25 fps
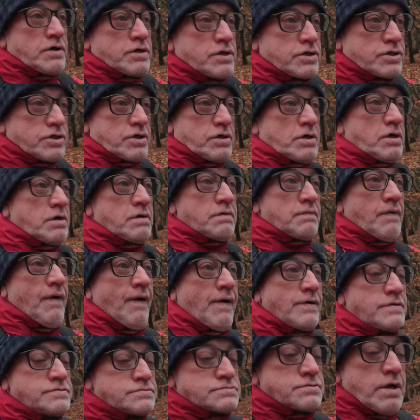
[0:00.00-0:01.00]
So
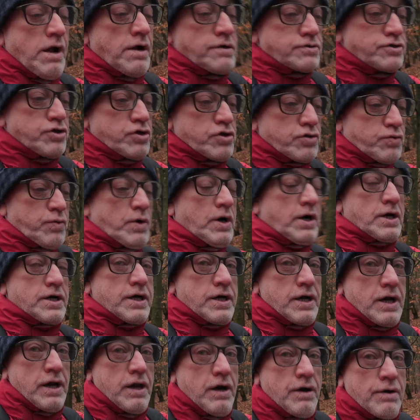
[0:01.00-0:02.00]
just
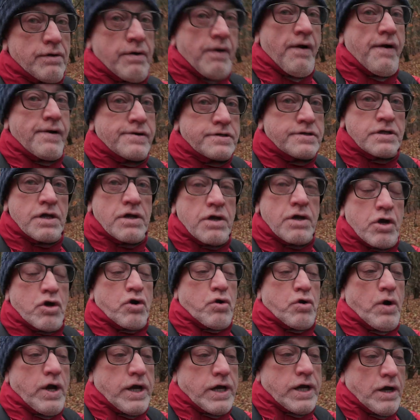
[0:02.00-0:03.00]
walking along,
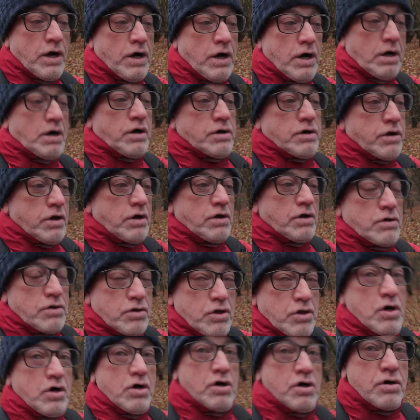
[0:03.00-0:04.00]
going on
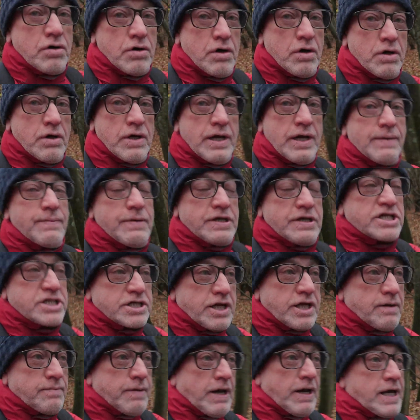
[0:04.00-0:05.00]
low image
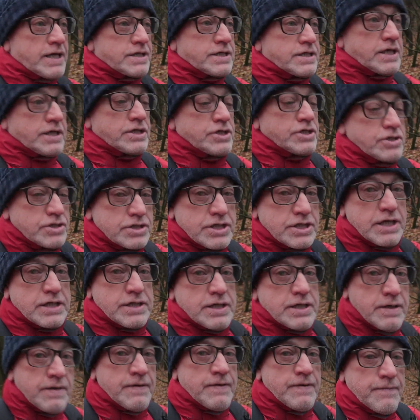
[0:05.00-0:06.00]
stabilisation
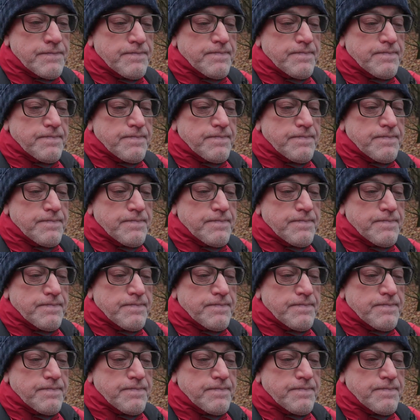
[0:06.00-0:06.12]
setting.